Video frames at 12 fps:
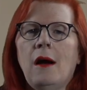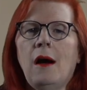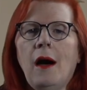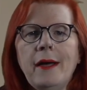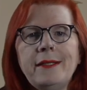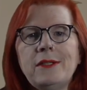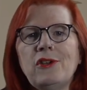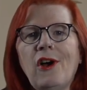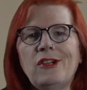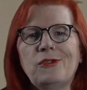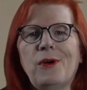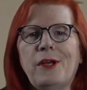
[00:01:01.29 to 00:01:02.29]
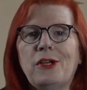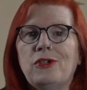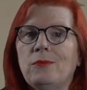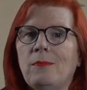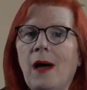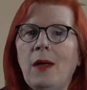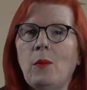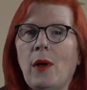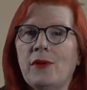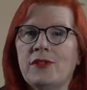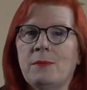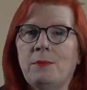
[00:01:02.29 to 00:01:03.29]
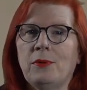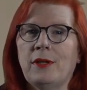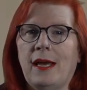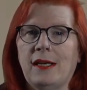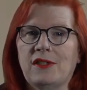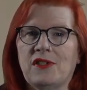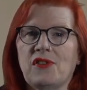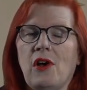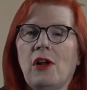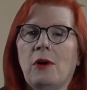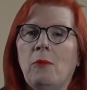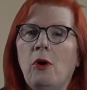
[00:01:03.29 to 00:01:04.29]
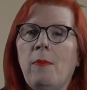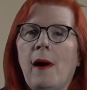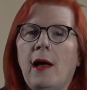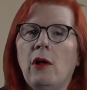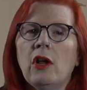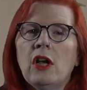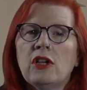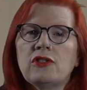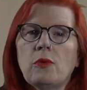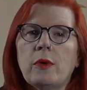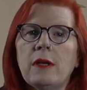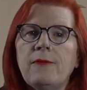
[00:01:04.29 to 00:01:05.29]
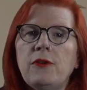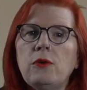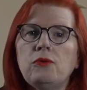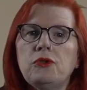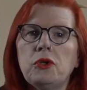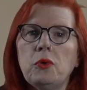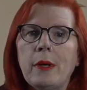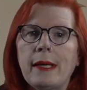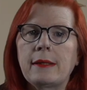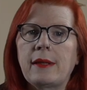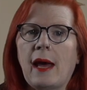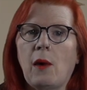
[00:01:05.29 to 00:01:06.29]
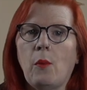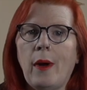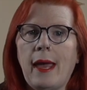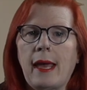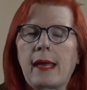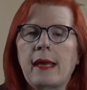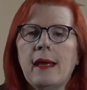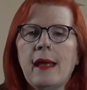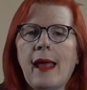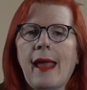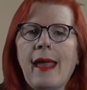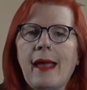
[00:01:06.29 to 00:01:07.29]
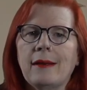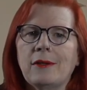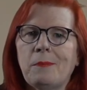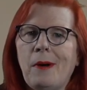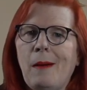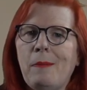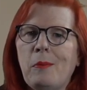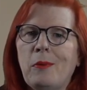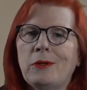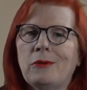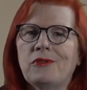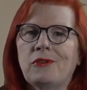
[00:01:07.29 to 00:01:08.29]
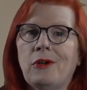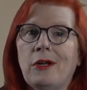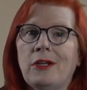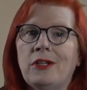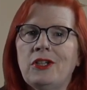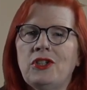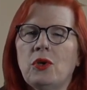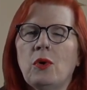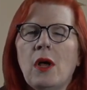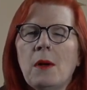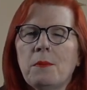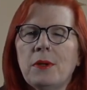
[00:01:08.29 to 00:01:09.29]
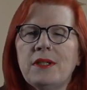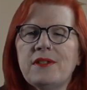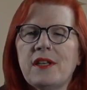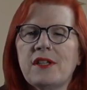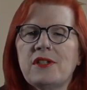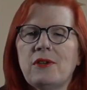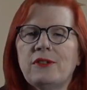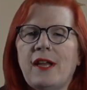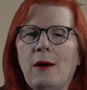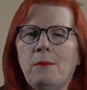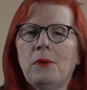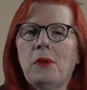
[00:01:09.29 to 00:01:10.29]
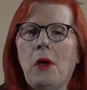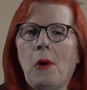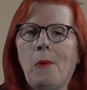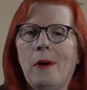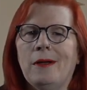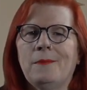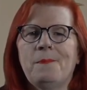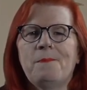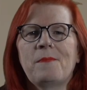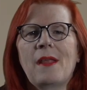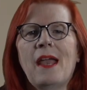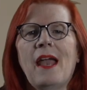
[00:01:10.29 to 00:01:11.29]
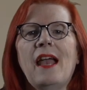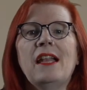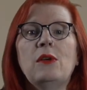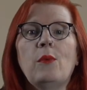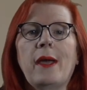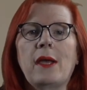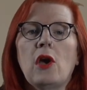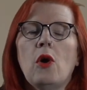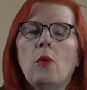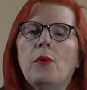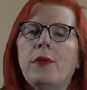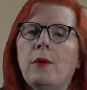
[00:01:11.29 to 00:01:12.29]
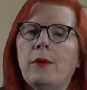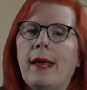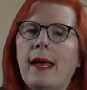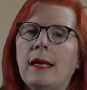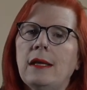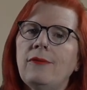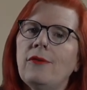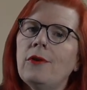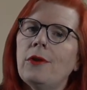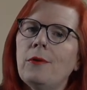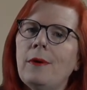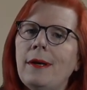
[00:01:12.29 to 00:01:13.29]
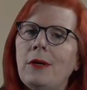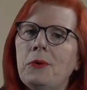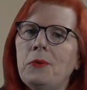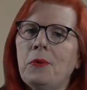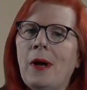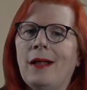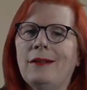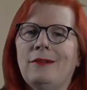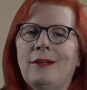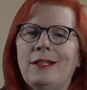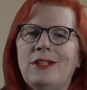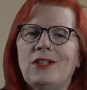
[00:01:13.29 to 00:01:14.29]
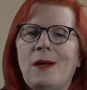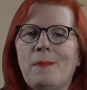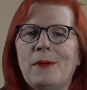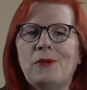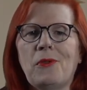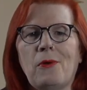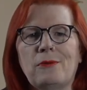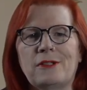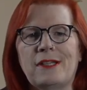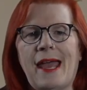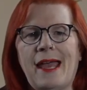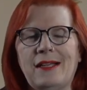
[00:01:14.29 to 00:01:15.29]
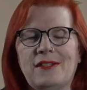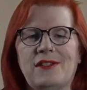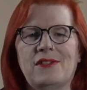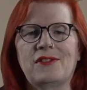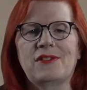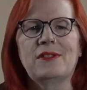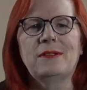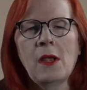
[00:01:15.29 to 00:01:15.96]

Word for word: I did not try to do my Wealthsimple Taxes on a mobile, so if you do it that way and the pop-up windows are not an issue, please let us know down below. Anyway, without any further ado, let's jump into those taxes.